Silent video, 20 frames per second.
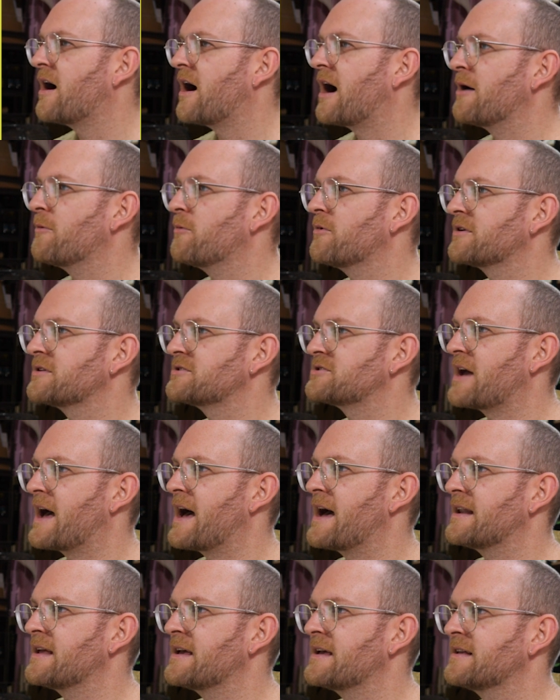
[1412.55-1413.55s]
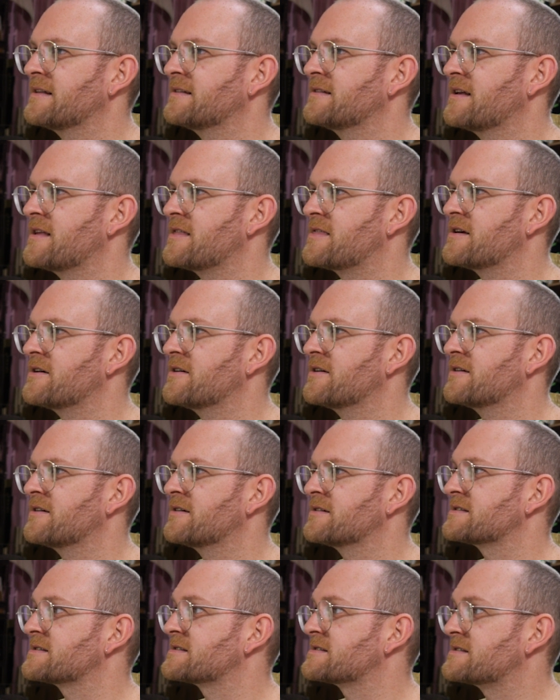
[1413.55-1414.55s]
I wanted to add in
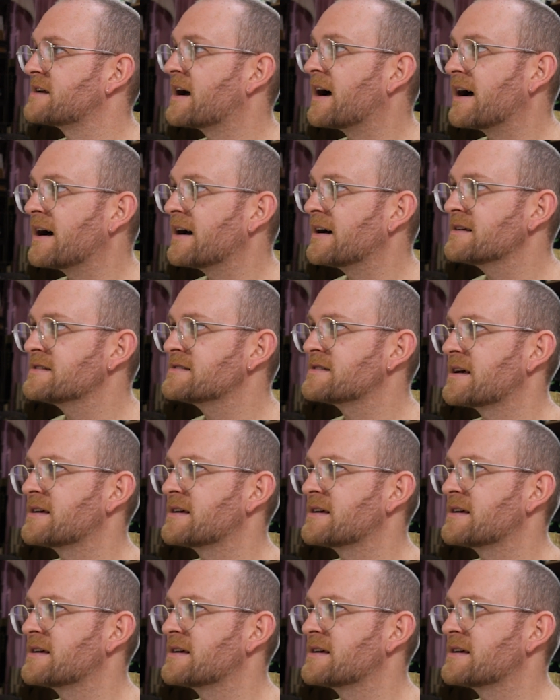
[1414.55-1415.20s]
the stars